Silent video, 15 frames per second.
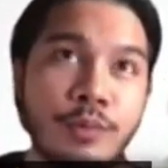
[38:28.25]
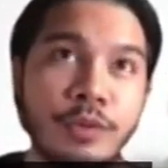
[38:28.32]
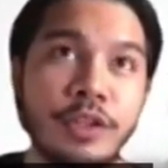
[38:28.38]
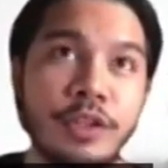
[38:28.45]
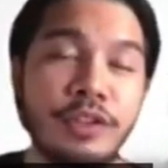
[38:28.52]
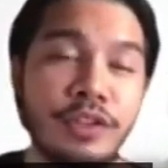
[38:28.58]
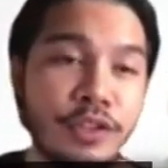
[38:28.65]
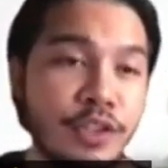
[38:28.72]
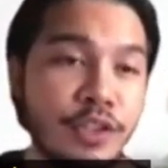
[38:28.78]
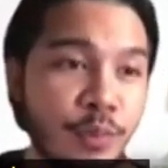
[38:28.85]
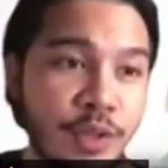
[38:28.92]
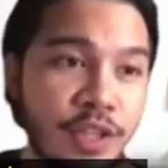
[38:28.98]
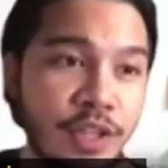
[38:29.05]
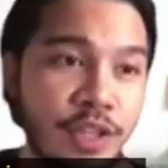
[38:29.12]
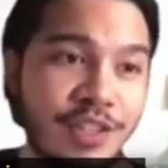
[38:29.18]
the things that
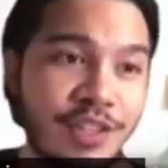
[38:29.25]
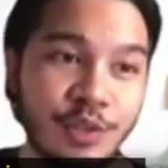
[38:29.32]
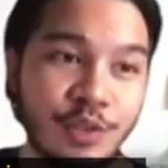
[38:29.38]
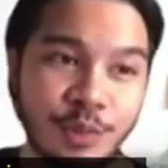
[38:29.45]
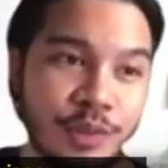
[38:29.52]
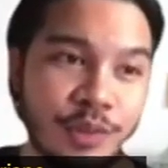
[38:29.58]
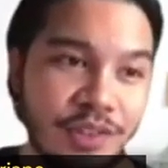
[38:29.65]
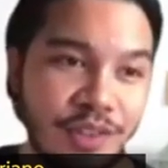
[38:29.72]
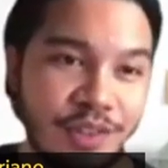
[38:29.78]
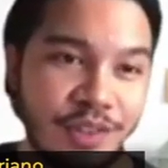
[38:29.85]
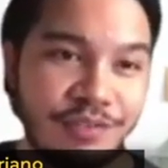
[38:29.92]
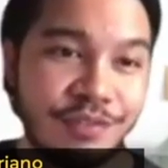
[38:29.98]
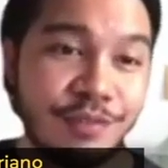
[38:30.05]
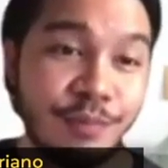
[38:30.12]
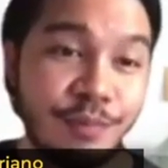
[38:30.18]
we usually think of
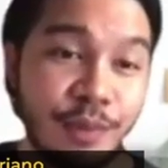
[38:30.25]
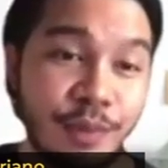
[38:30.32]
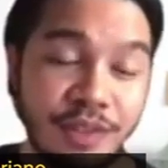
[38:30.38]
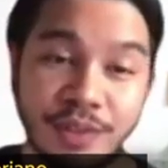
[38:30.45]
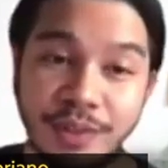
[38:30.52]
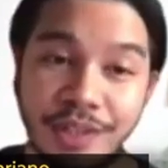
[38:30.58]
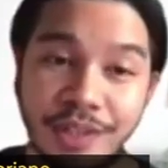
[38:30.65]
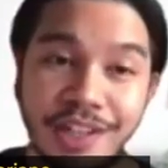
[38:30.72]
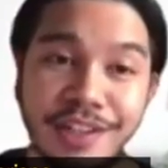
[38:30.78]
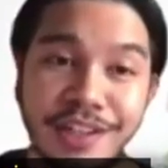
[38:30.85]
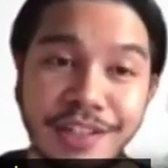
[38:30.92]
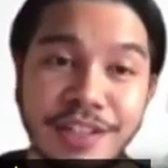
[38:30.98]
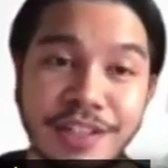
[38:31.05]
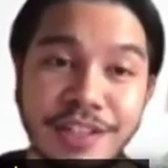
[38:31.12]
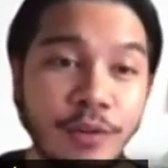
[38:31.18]
with green
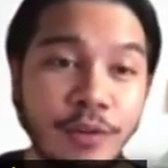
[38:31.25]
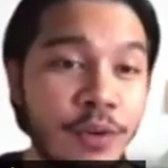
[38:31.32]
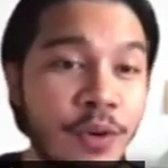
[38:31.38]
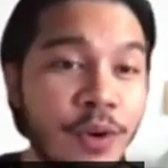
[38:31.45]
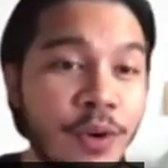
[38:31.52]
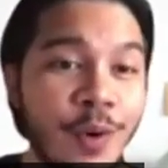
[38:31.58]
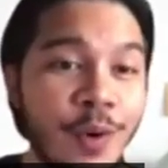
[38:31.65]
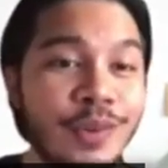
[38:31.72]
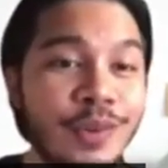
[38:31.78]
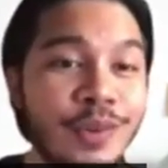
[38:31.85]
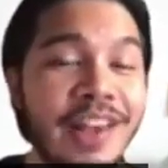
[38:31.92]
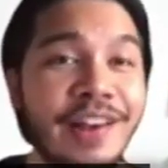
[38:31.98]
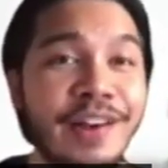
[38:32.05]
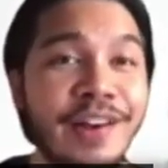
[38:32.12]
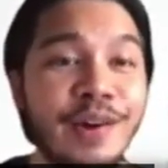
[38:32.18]
is like growth,
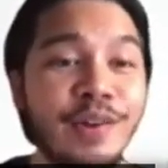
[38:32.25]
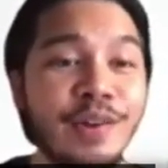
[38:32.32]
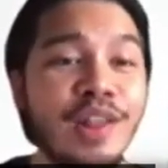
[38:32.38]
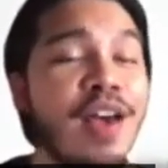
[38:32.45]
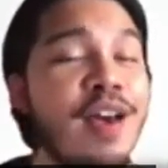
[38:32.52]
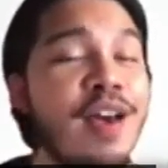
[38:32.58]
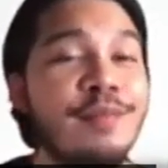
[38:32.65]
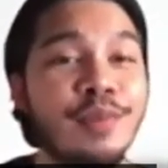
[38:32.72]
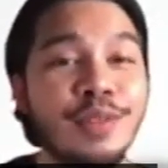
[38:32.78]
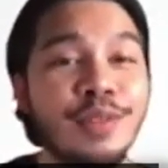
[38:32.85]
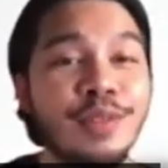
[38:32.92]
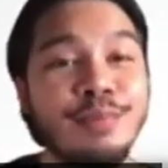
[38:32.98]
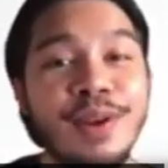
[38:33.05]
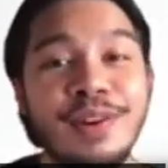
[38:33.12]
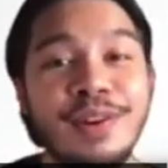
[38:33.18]
health,
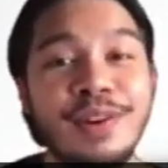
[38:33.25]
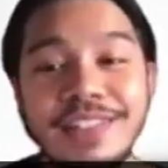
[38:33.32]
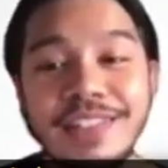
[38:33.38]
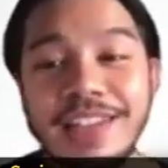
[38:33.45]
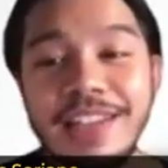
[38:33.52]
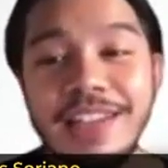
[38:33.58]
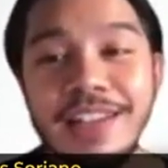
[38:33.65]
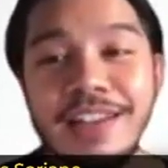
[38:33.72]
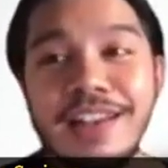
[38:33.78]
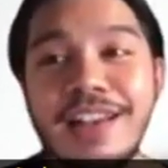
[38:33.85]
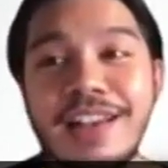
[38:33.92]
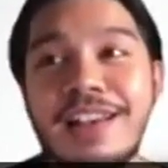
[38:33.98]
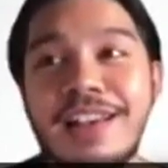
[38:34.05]
prosperity,